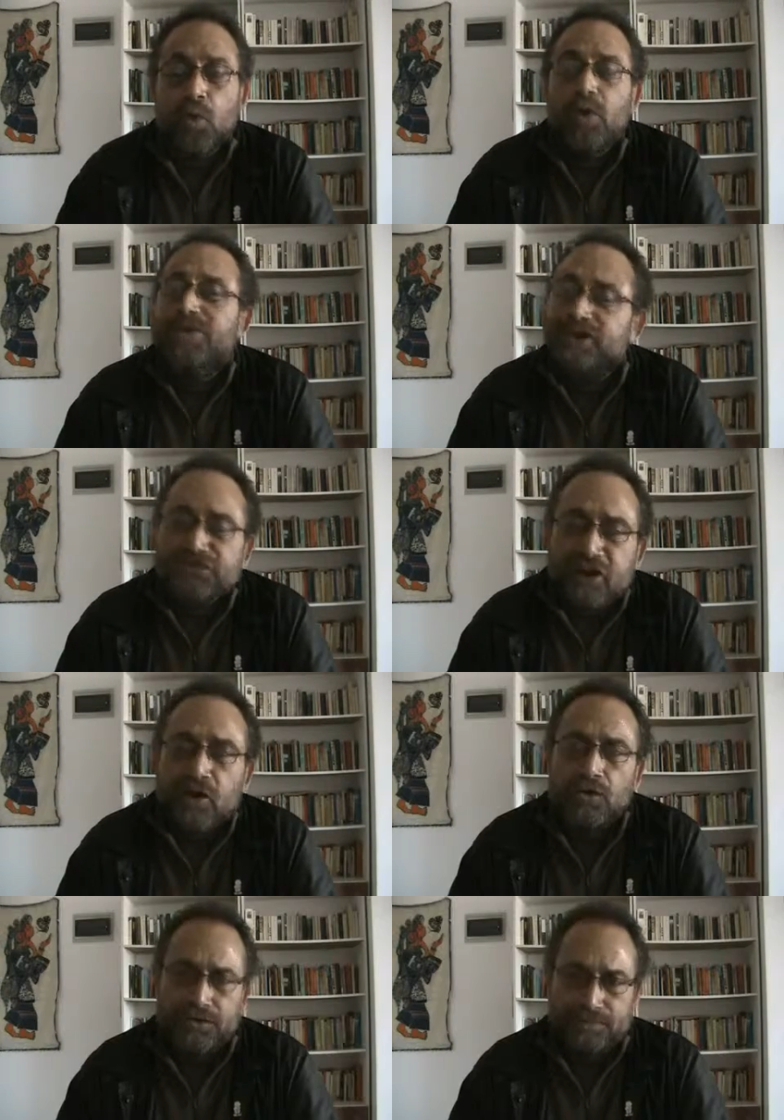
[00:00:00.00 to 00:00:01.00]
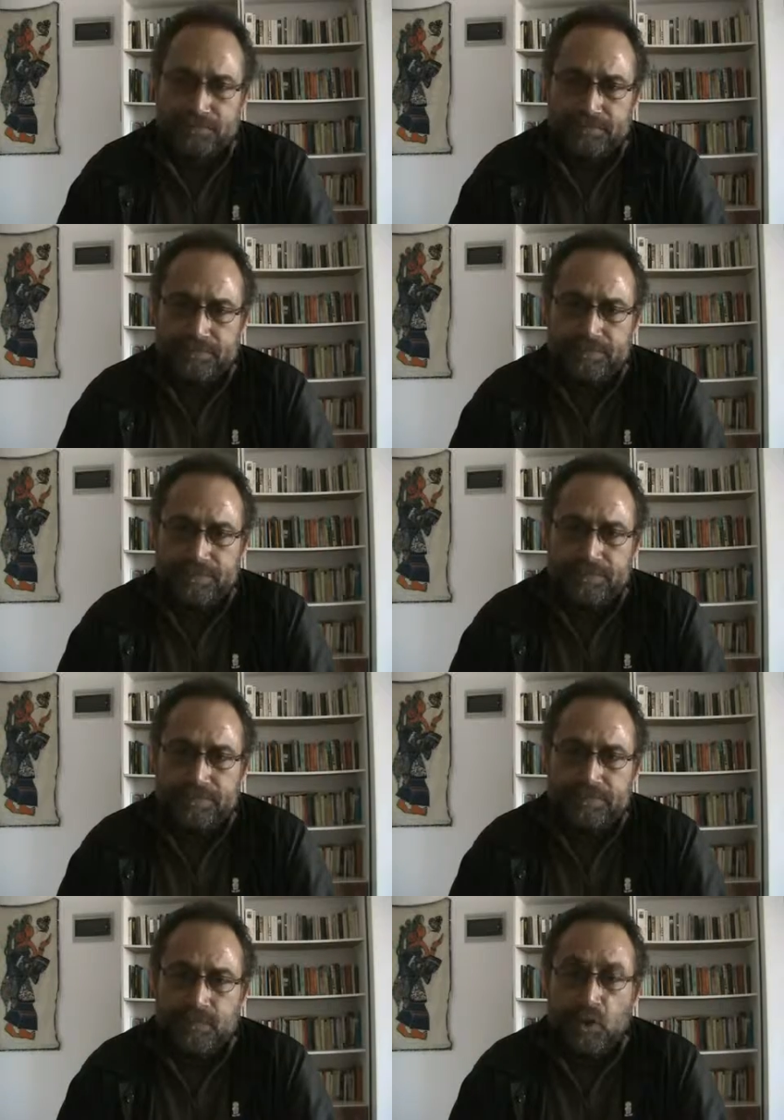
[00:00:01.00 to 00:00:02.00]
Whether Sharon
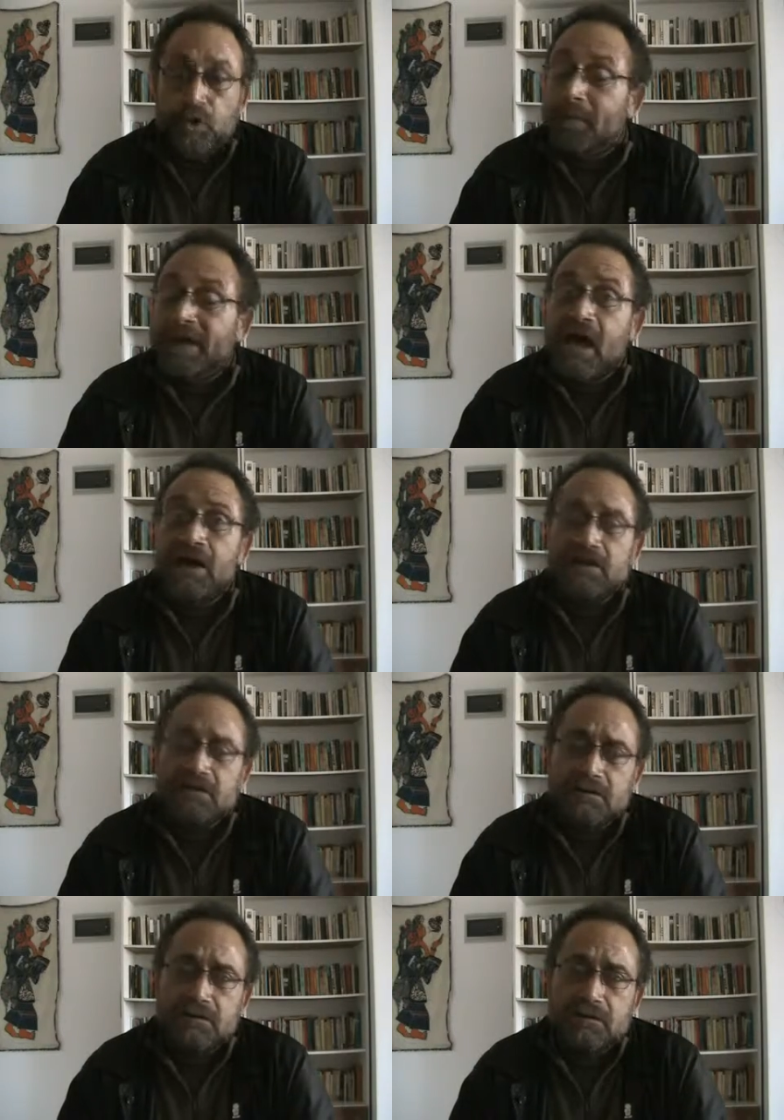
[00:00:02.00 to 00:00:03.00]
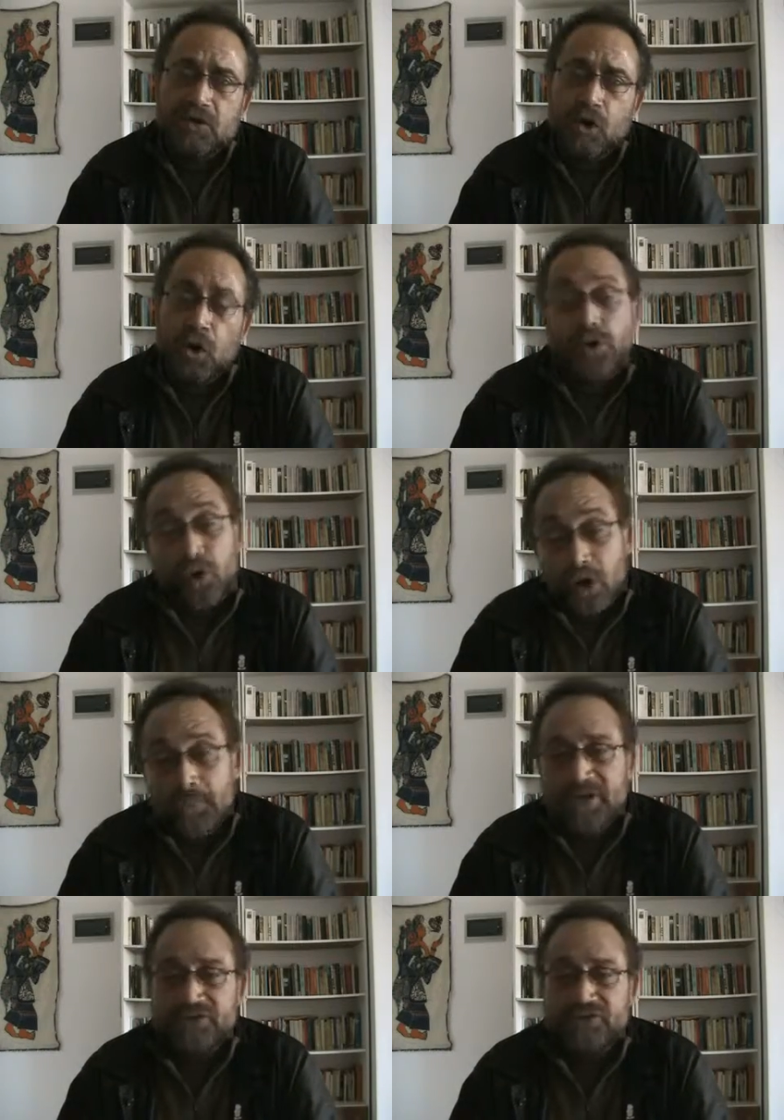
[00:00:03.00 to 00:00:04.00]
or Barack or
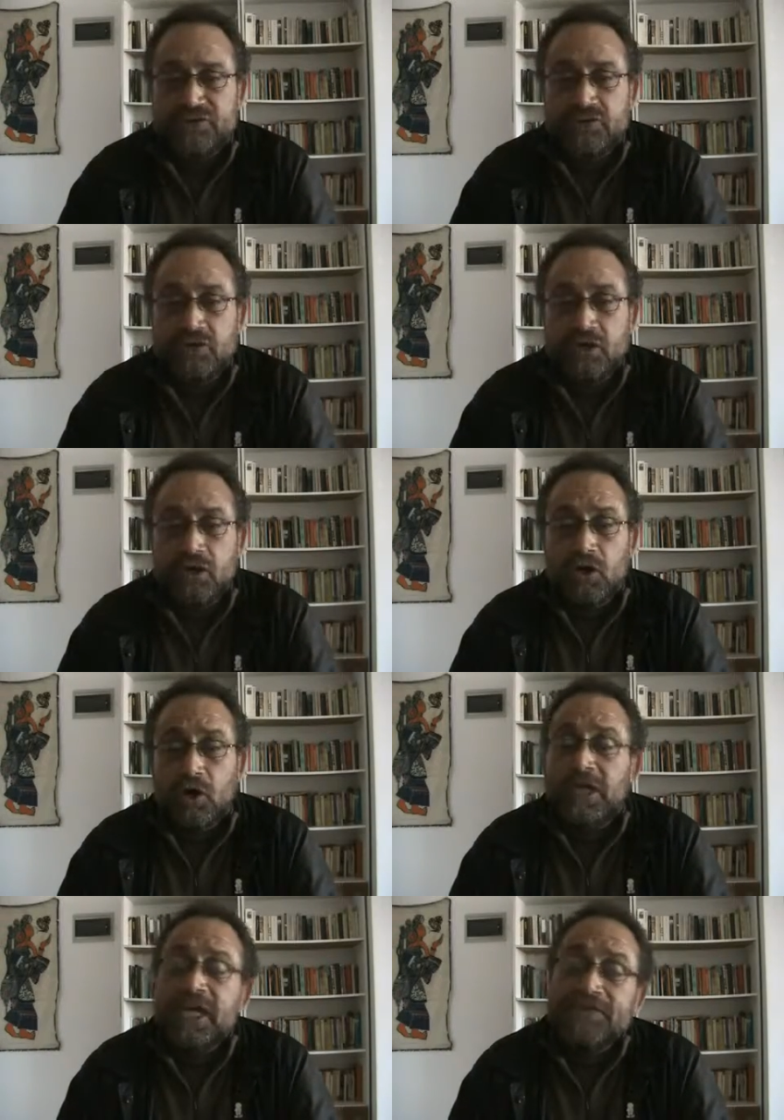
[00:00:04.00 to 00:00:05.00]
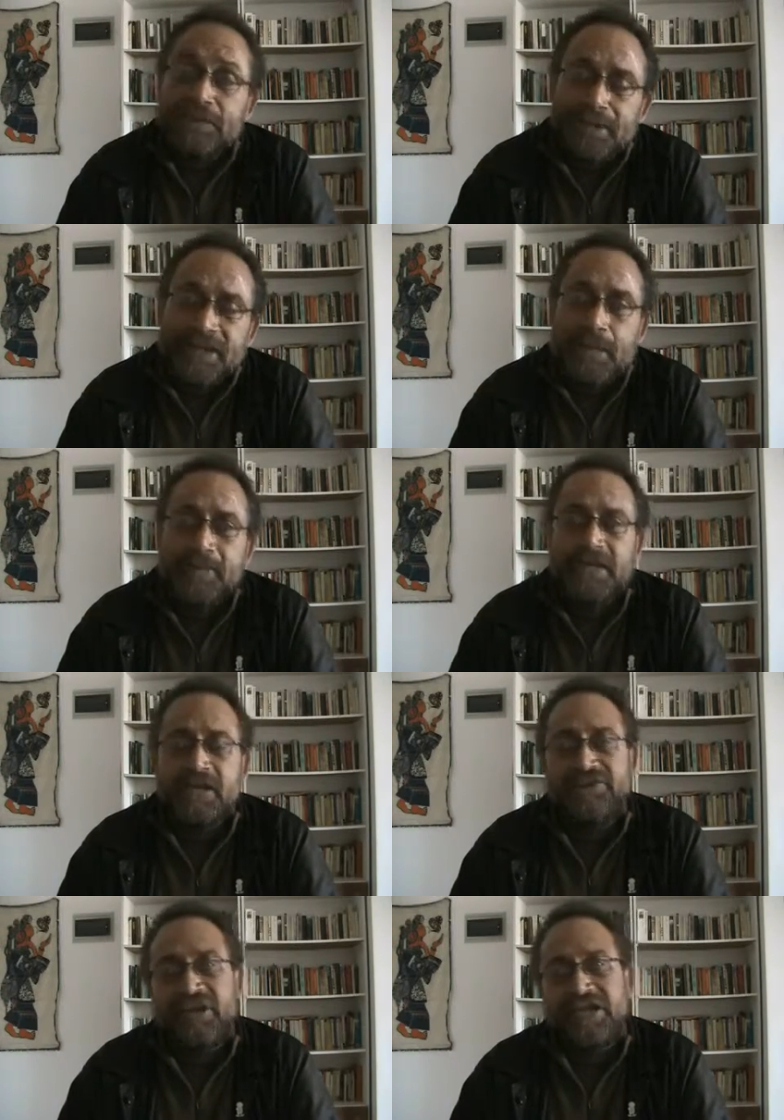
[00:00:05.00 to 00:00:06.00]
Olmert or even
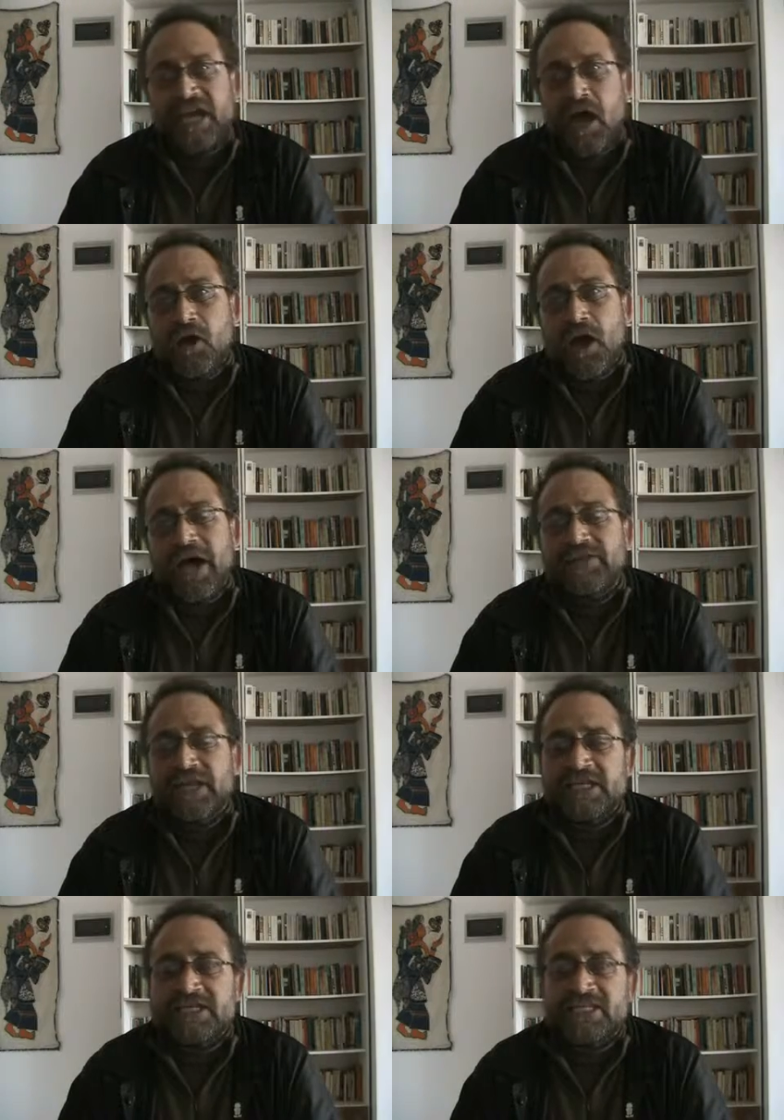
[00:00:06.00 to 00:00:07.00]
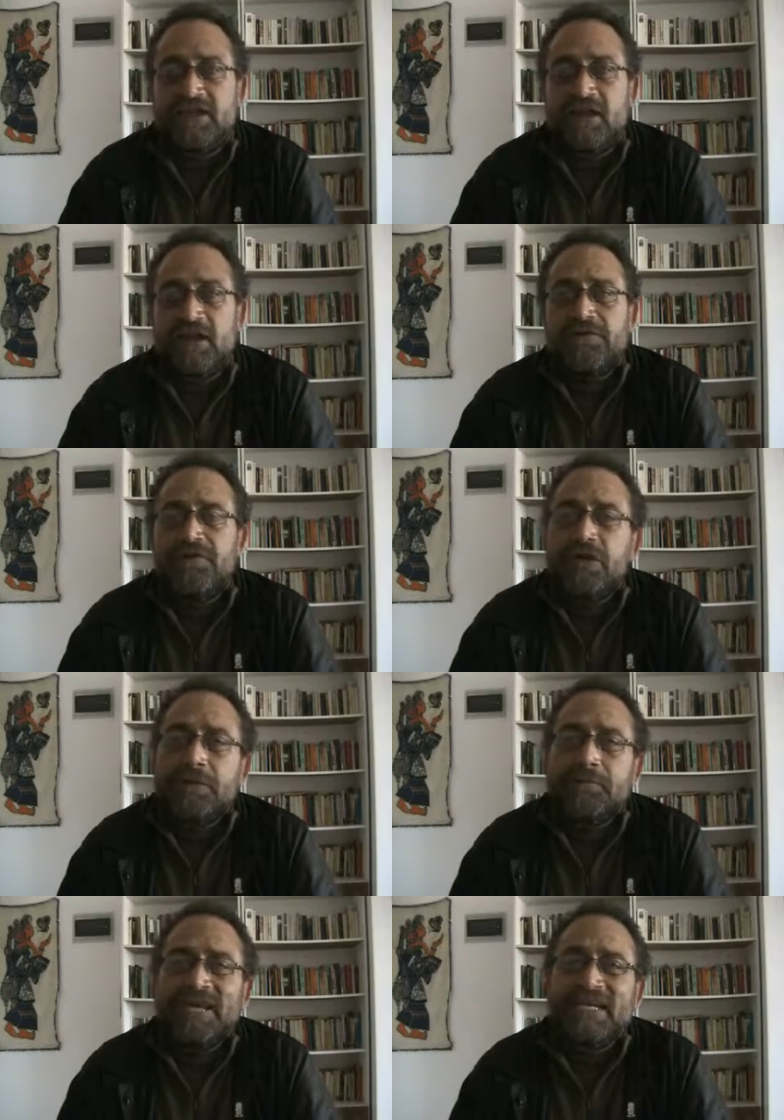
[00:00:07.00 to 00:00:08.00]
Benjamin Netanyahu and his
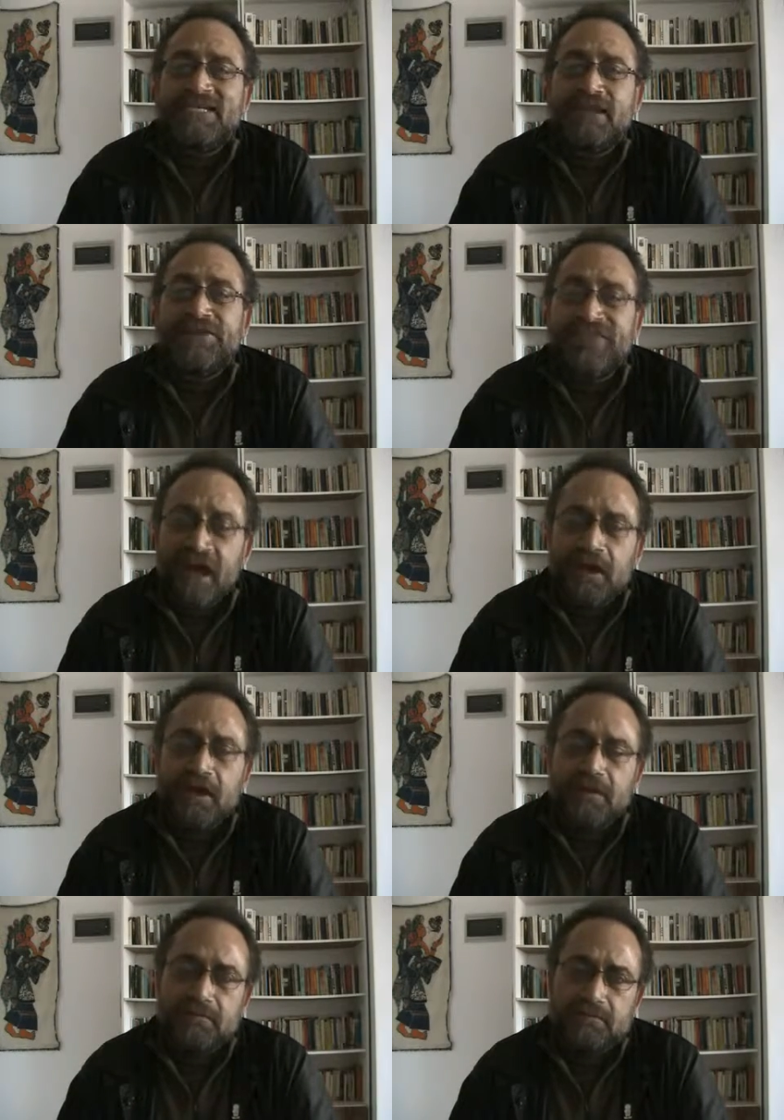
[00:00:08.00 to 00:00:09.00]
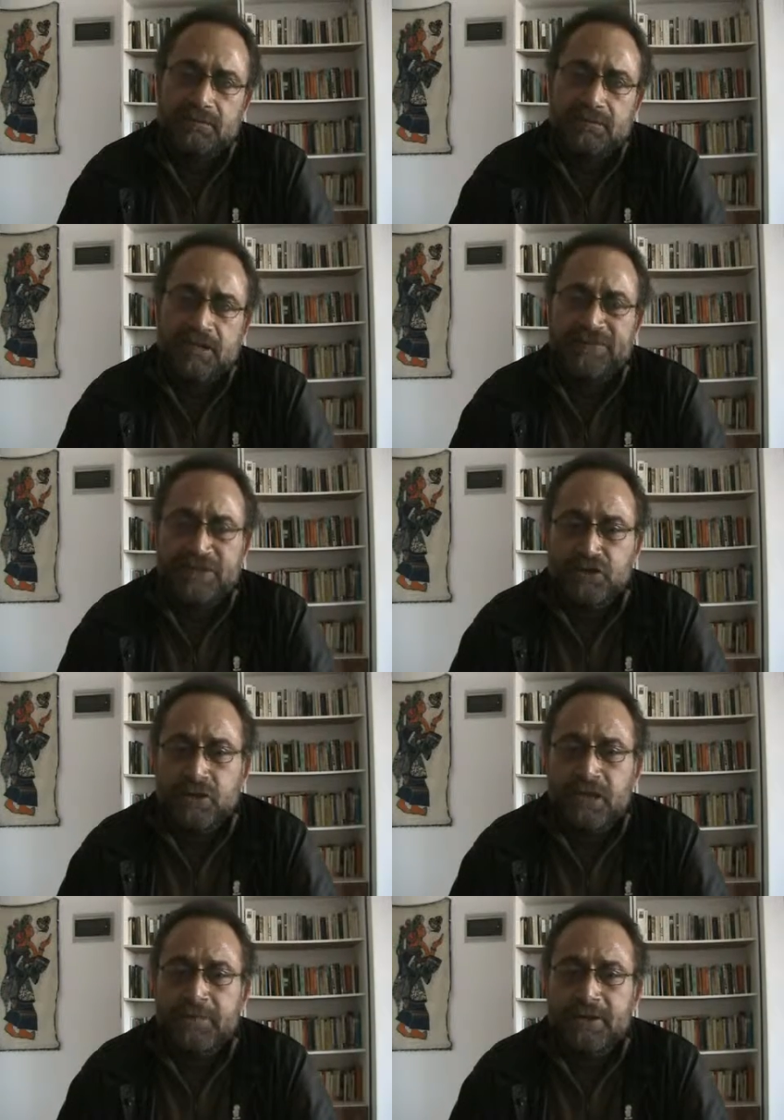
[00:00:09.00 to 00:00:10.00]
foreign minister thug
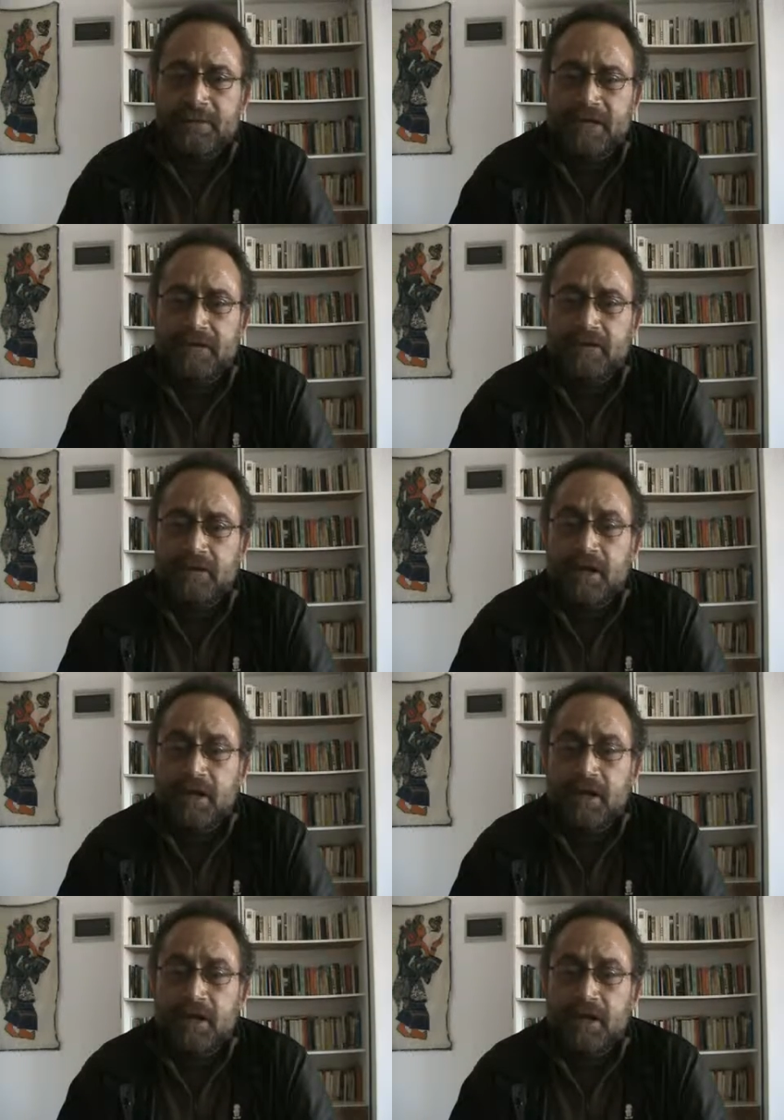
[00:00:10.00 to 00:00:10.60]
Avigdor Lieberman,